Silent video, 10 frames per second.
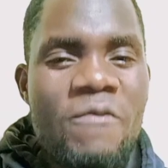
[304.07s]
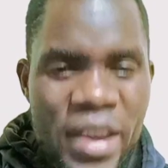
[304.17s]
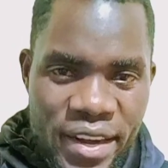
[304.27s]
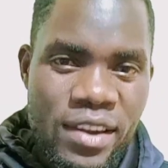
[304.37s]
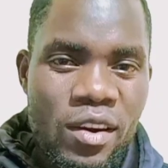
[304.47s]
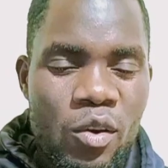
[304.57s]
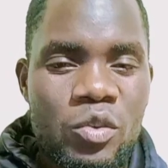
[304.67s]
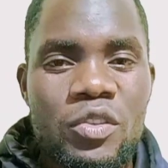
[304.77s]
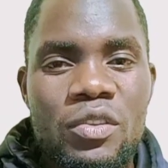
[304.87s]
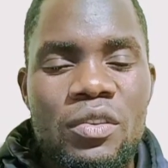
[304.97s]
very
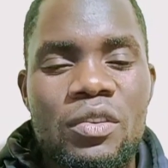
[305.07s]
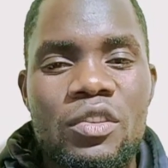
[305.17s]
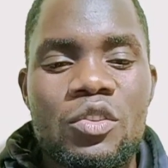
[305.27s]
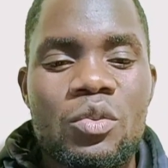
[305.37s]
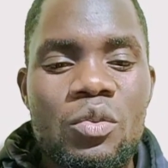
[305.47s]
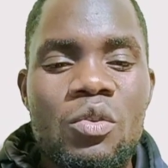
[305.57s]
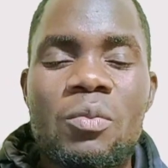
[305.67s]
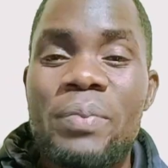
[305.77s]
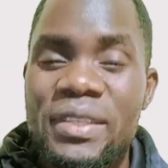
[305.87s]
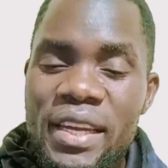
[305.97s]
close
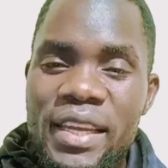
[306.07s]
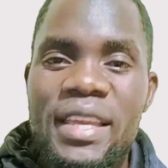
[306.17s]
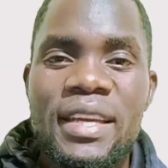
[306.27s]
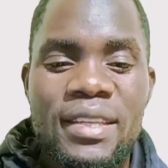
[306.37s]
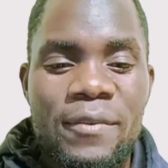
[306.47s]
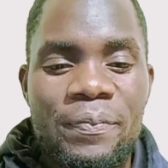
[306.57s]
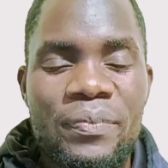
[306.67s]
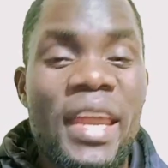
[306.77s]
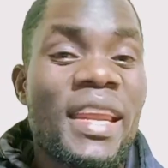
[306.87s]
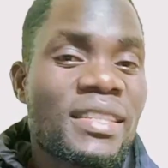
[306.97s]
to President Kenyatta,
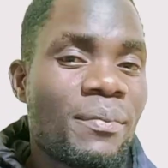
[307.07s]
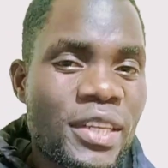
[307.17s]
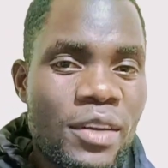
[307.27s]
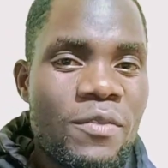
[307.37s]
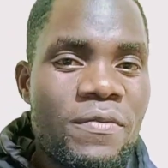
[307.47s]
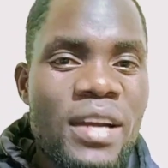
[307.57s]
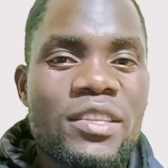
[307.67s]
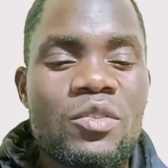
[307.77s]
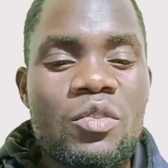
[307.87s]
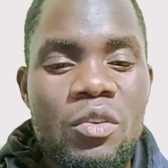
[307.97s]
and as a matter of
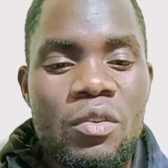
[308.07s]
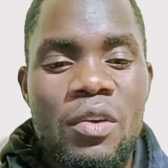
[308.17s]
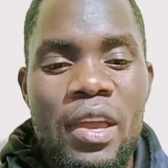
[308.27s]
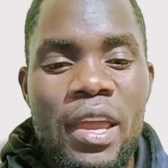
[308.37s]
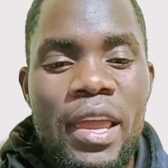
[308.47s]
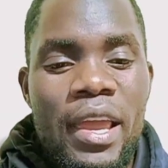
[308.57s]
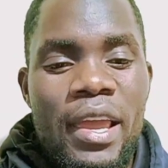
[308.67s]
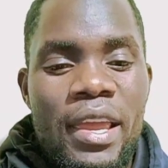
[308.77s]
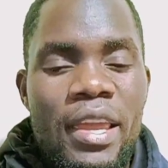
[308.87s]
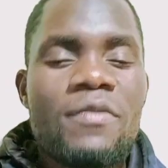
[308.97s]
fact, you know,
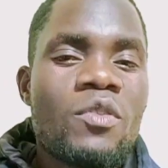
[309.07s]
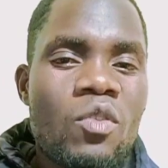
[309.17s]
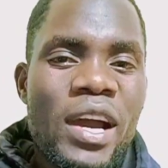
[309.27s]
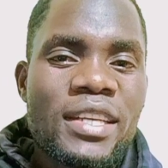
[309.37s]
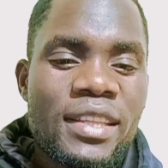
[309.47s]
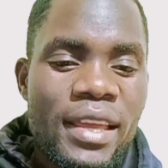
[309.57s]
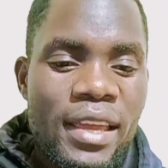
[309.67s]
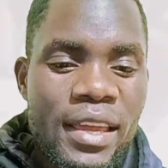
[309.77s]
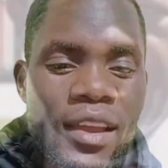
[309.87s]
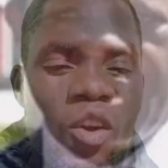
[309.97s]
if you look at
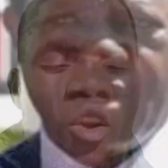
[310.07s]
the